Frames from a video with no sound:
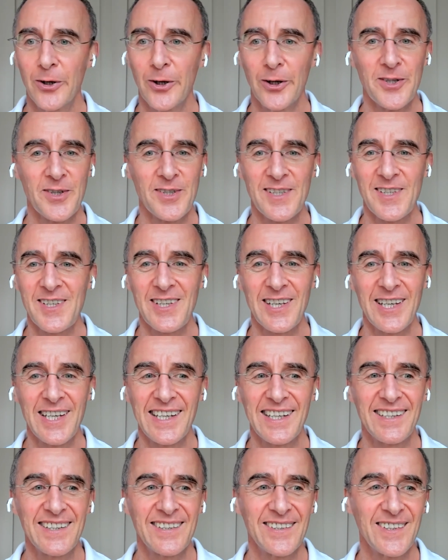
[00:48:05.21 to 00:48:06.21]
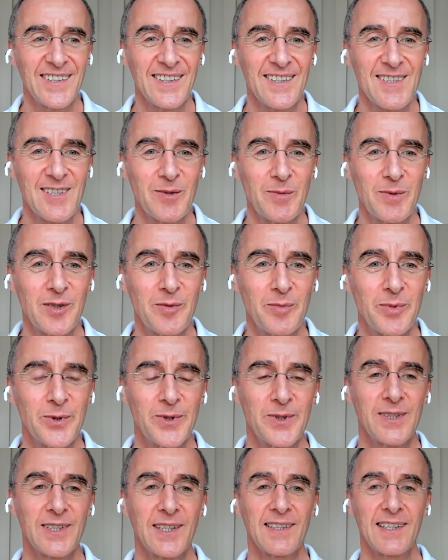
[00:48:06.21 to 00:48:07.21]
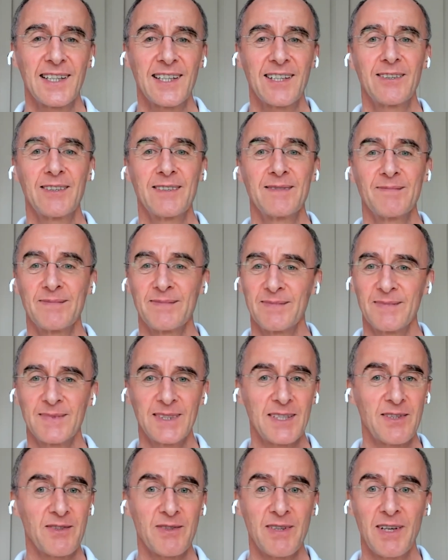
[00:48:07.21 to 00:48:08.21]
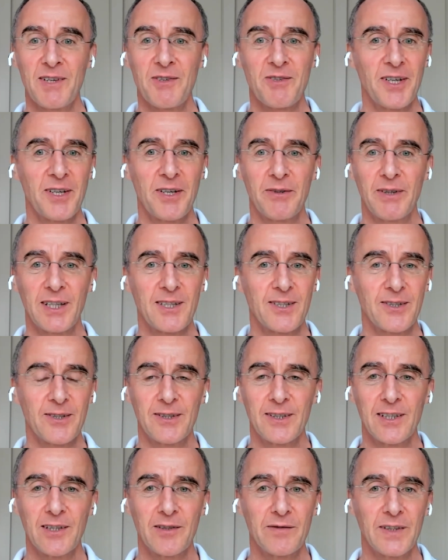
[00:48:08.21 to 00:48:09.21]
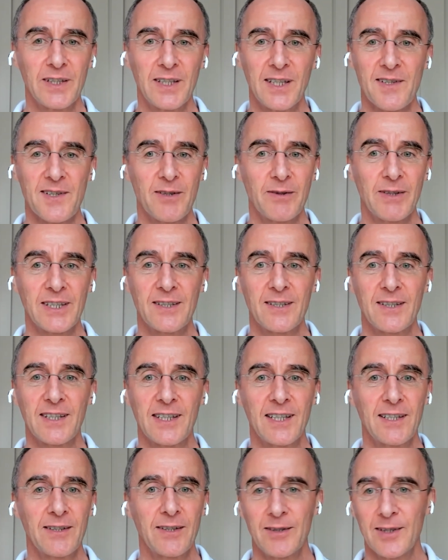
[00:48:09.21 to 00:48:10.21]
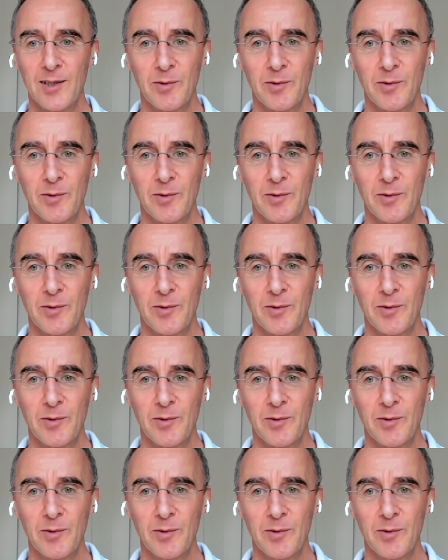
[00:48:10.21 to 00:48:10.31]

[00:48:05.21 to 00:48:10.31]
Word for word: dollars at stake. You know, you can sit with the board, you can get your HR director and your finance director together.